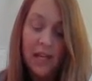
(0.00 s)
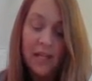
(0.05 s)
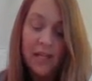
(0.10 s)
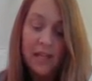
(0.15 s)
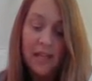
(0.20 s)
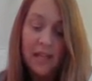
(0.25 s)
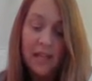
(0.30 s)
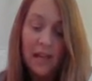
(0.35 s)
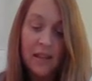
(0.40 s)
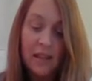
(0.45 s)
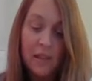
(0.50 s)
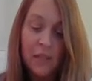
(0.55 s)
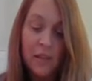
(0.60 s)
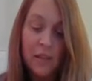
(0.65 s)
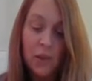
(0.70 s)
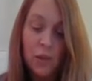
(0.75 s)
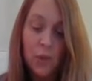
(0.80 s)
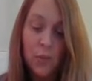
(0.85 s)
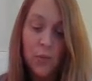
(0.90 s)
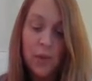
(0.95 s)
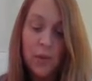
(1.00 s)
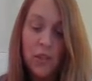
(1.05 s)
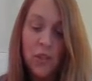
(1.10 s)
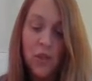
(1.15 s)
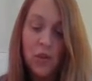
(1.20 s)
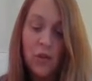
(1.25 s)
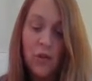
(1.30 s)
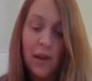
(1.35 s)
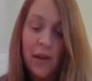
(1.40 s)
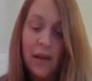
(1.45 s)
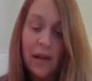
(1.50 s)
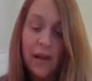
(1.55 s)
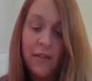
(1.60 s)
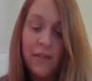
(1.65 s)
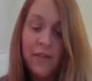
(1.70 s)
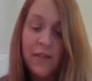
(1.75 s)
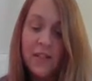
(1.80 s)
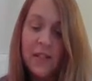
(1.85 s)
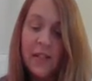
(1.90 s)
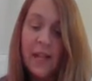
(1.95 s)
inside the suit was strong enough
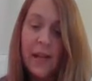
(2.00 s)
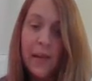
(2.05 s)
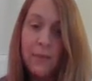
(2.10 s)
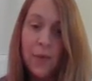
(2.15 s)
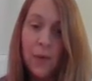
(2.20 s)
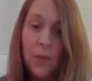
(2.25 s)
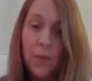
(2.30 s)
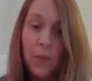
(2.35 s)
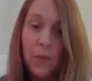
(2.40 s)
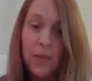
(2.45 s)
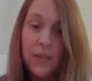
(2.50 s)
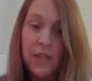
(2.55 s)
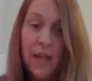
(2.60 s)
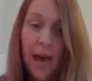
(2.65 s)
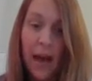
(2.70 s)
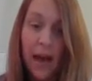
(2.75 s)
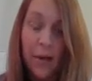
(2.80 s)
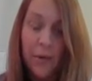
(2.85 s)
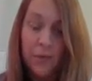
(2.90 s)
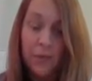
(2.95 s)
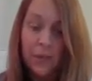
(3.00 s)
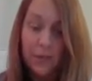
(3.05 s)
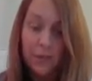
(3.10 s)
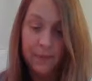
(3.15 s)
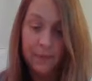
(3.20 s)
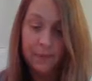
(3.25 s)
to keep the water out.